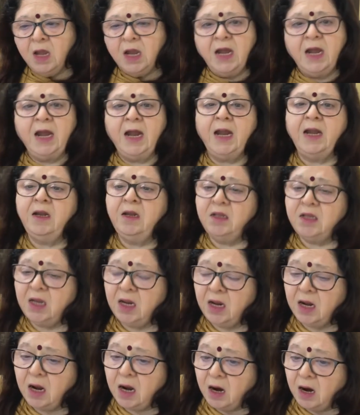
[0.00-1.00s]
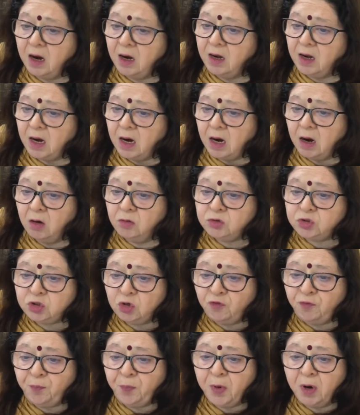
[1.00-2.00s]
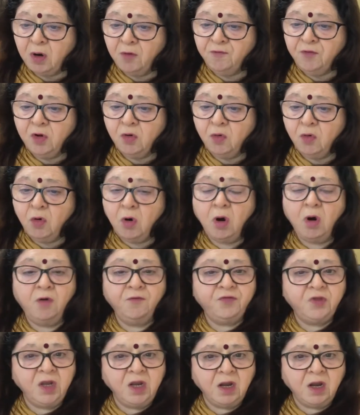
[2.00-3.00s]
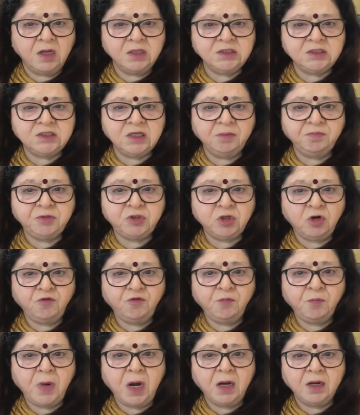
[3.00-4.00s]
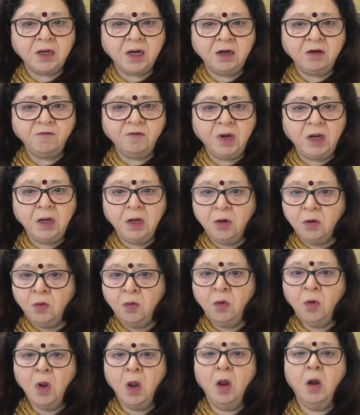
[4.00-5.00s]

and they are out of purview of the concept of market value